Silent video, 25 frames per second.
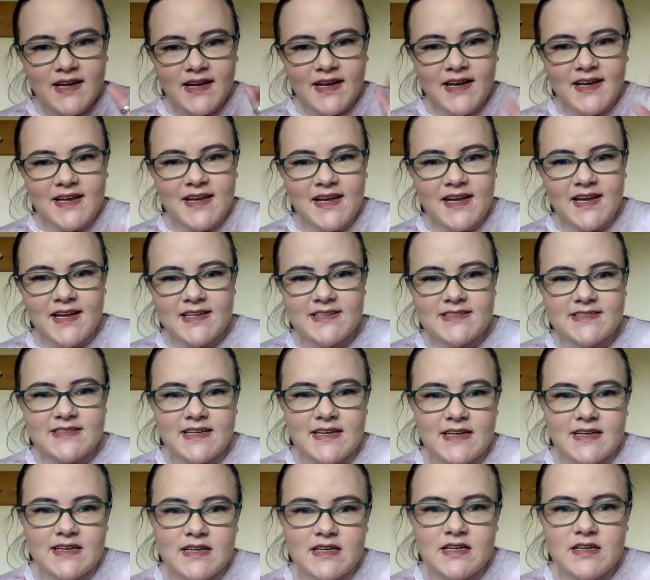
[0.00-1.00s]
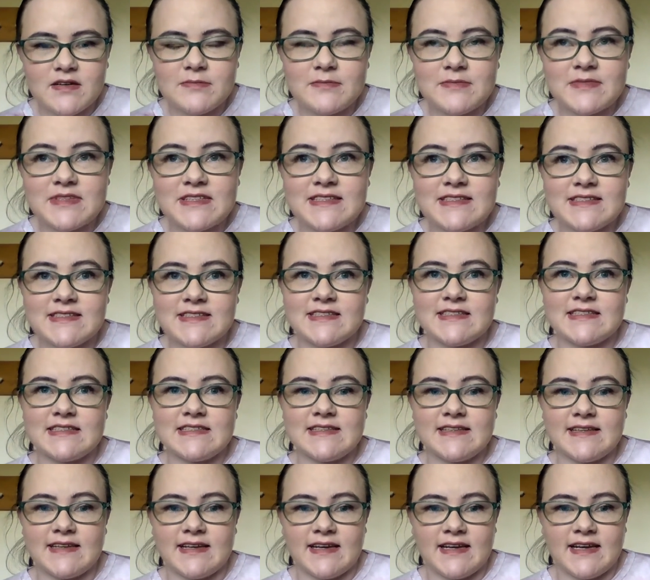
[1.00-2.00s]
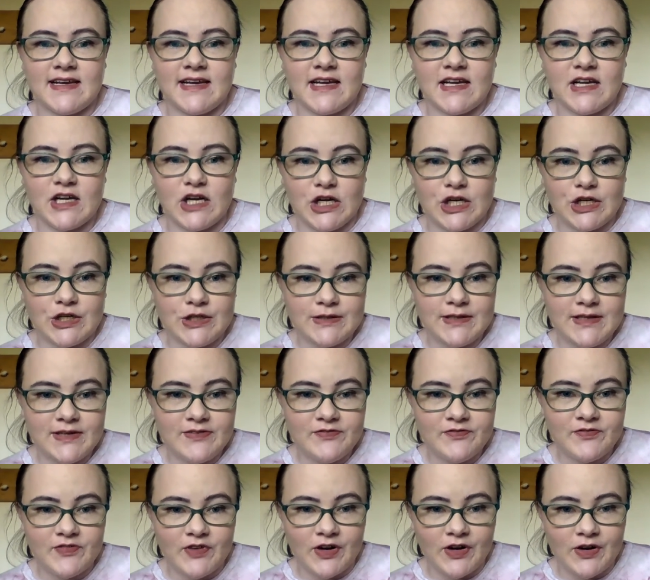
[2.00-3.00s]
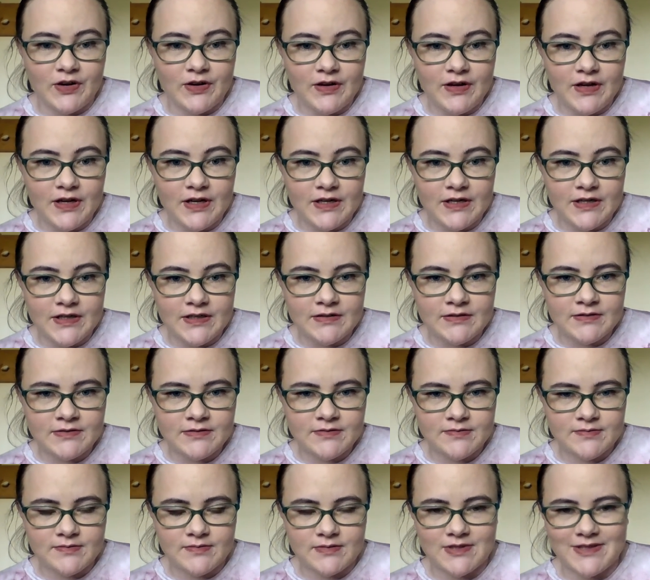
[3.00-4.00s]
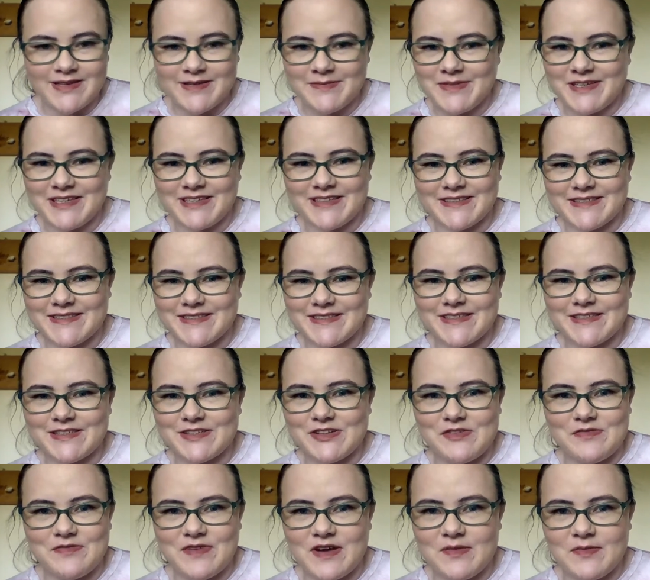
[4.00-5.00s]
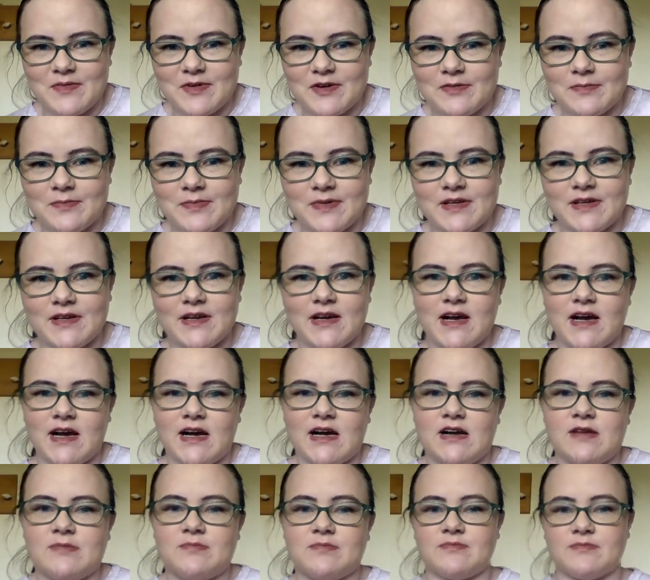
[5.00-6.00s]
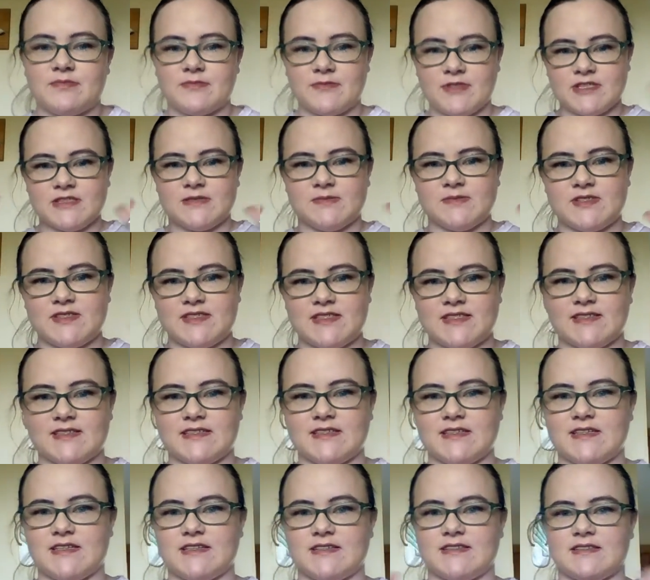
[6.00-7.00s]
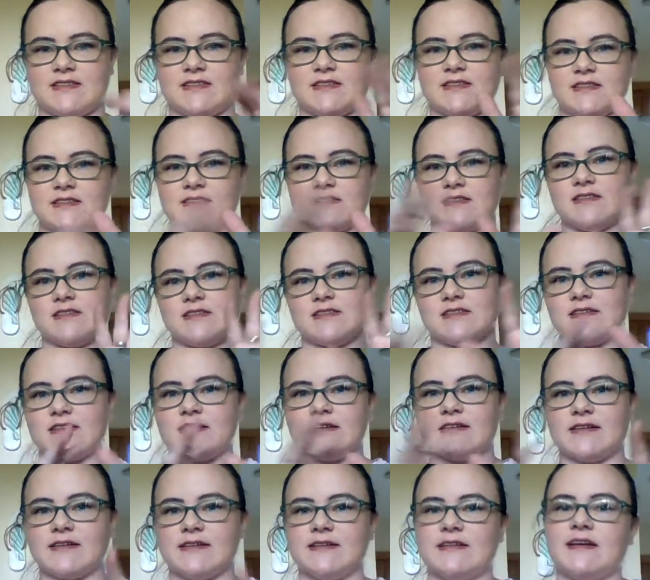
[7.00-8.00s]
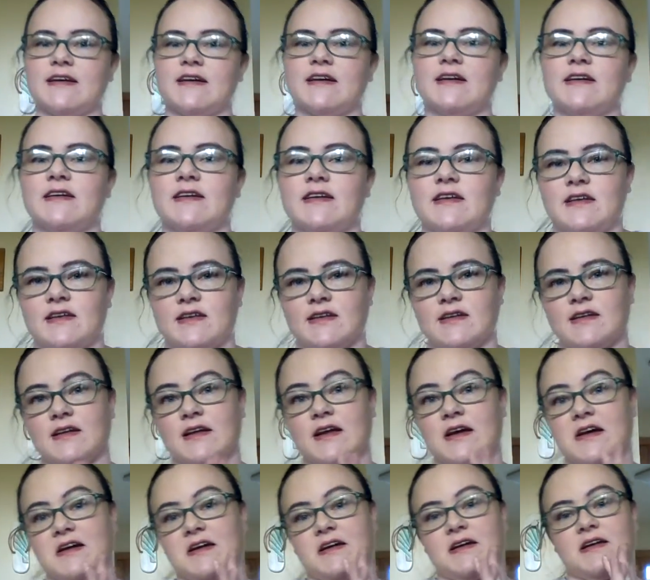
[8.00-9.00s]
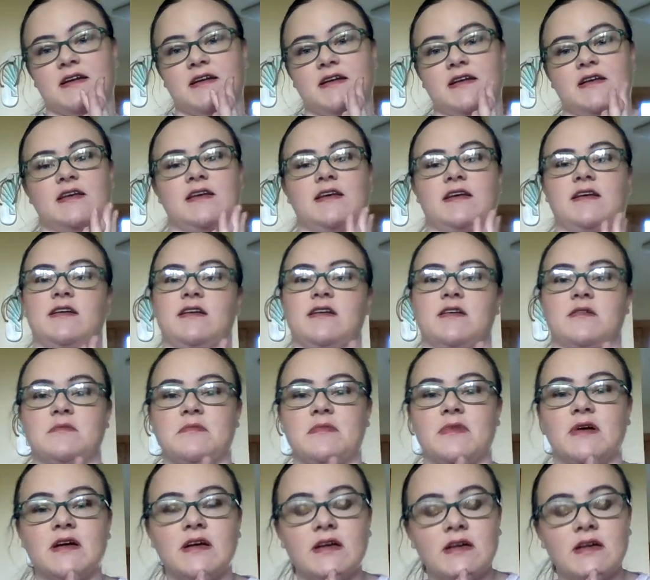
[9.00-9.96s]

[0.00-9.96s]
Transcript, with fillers: Hi guys, um, this is a early fall haul. Well, I mean, it's like November, but, um, Christmas season hasn't started yet, and I am